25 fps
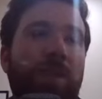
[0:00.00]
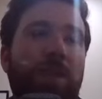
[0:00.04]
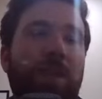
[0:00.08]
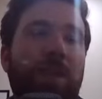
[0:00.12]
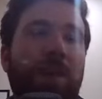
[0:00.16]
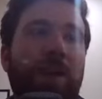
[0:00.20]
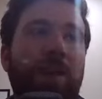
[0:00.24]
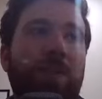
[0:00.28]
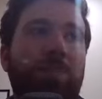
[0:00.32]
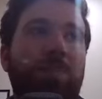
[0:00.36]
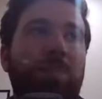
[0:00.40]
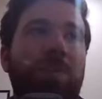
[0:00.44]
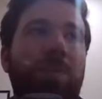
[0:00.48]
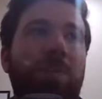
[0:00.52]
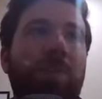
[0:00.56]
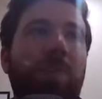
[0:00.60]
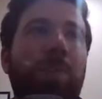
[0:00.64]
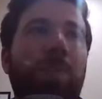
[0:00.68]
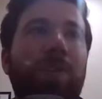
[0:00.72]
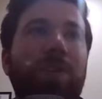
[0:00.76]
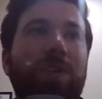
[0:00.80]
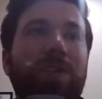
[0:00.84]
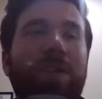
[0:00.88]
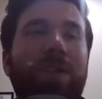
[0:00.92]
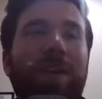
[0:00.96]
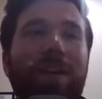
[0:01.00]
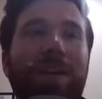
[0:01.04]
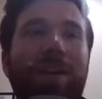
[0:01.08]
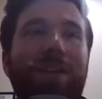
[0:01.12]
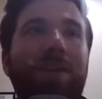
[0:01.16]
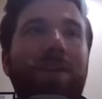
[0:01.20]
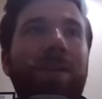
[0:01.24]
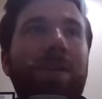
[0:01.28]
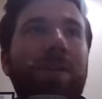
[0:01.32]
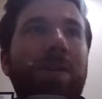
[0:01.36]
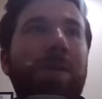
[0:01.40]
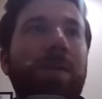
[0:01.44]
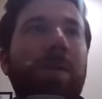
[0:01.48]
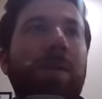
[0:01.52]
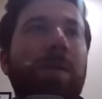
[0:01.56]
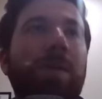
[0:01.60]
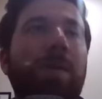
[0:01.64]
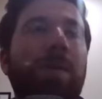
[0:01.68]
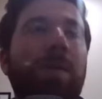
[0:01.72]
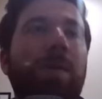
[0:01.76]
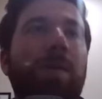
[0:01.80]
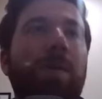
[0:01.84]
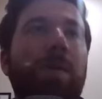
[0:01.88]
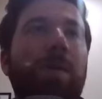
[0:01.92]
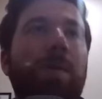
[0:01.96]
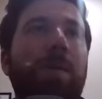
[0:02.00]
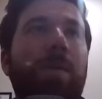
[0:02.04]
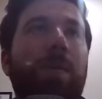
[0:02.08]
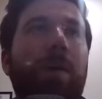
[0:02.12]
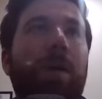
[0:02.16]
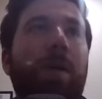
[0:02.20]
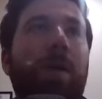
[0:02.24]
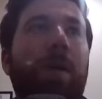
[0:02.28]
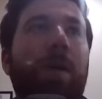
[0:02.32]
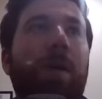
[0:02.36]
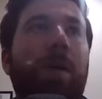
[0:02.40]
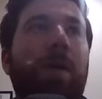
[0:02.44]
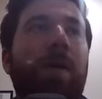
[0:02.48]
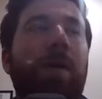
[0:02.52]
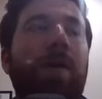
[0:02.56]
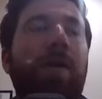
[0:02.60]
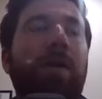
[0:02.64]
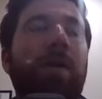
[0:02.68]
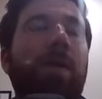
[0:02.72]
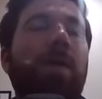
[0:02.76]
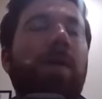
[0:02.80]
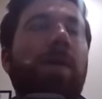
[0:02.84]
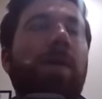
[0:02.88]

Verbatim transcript: that gets people more excited. But